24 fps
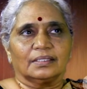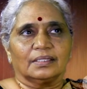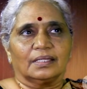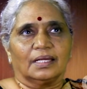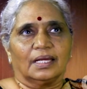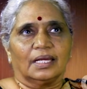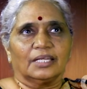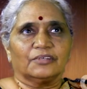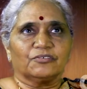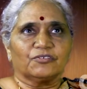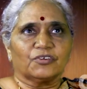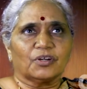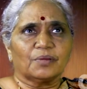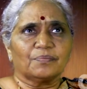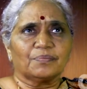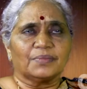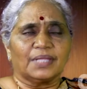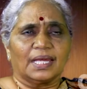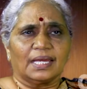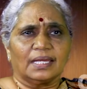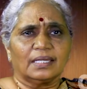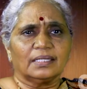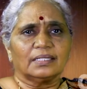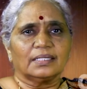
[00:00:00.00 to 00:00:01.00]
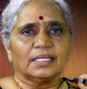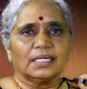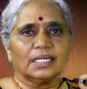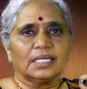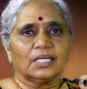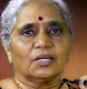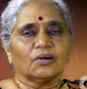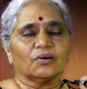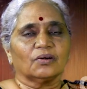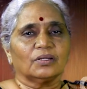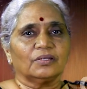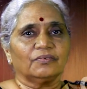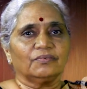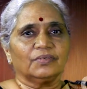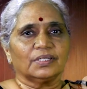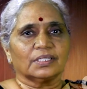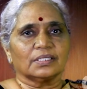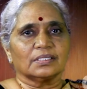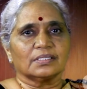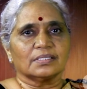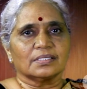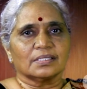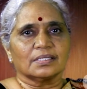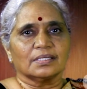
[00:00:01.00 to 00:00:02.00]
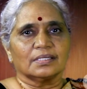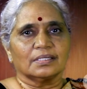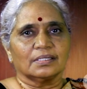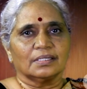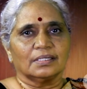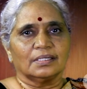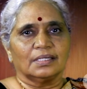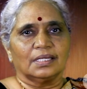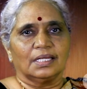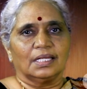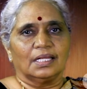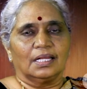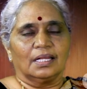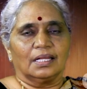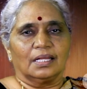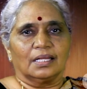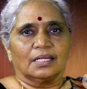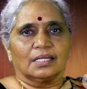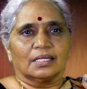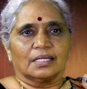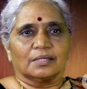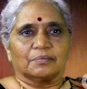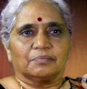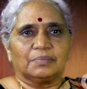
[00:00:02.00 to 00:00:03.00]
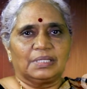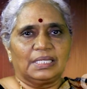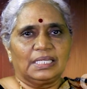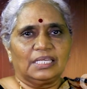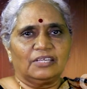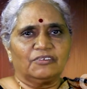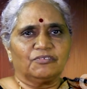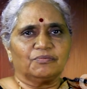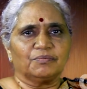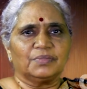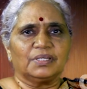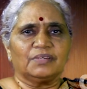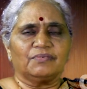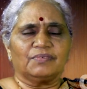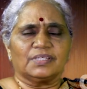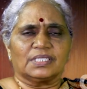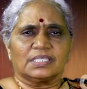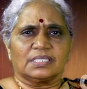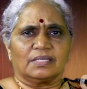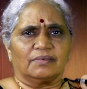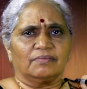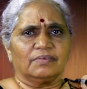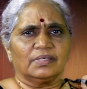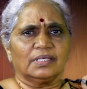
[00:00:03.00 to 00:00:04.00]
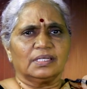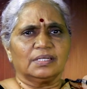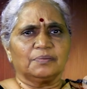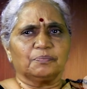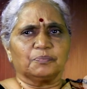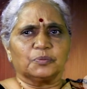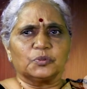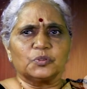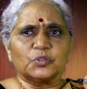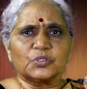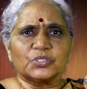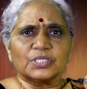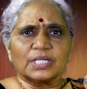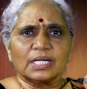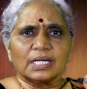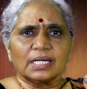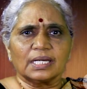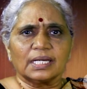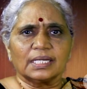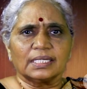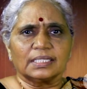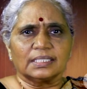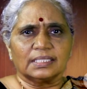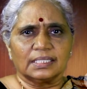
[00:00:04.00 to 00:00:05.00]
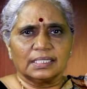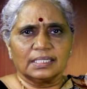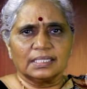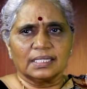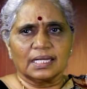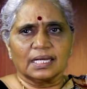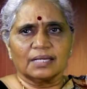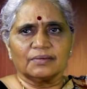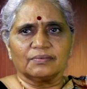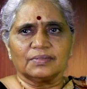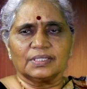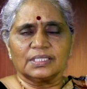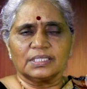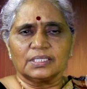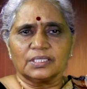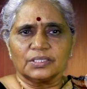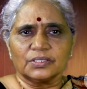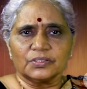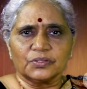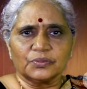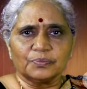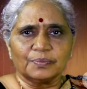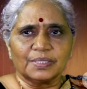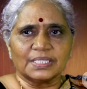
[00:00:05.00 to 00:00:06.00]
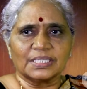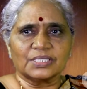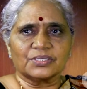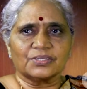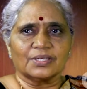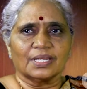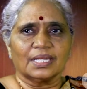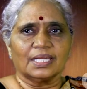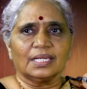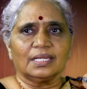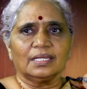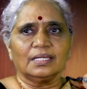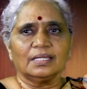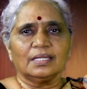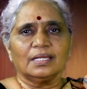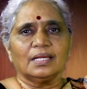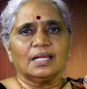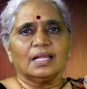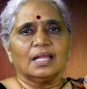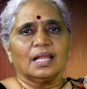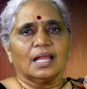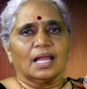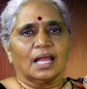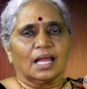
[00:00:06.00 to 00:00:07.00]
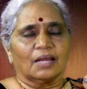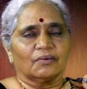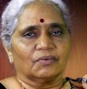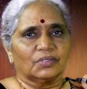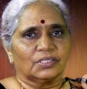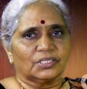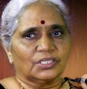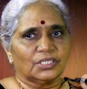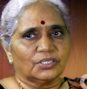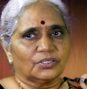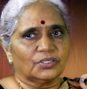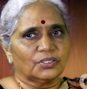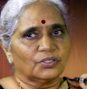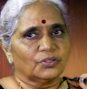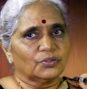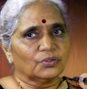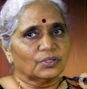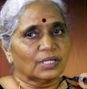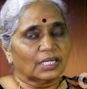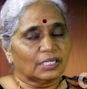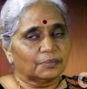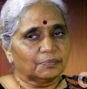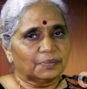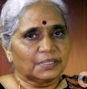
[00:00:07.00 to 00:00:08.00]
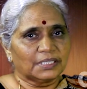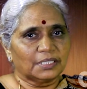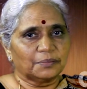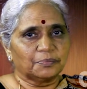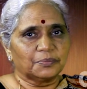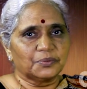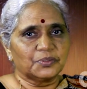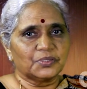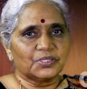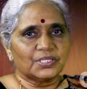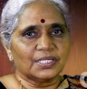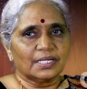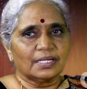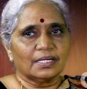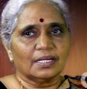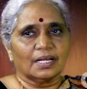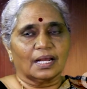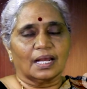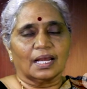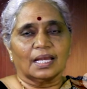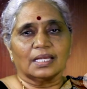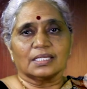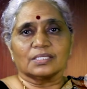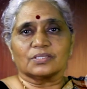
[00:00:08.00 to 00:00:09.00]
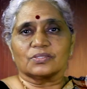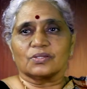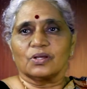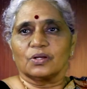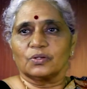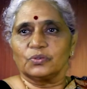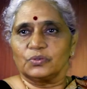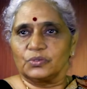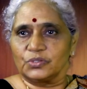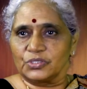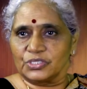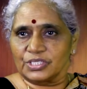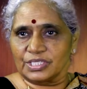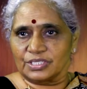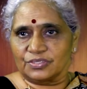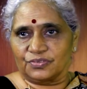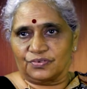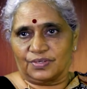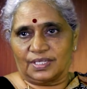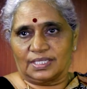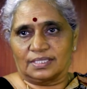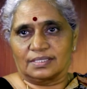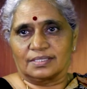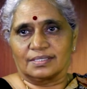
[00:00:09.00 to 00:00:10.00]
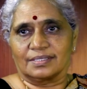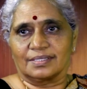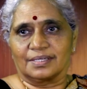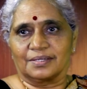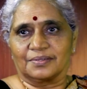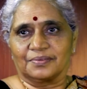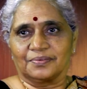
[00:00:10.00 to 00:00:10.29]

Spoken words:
And from that day onwards, believe me, whichever puja I did, I went into my shrine, I wanted to do Ganpati puja, I saw Guruji's face.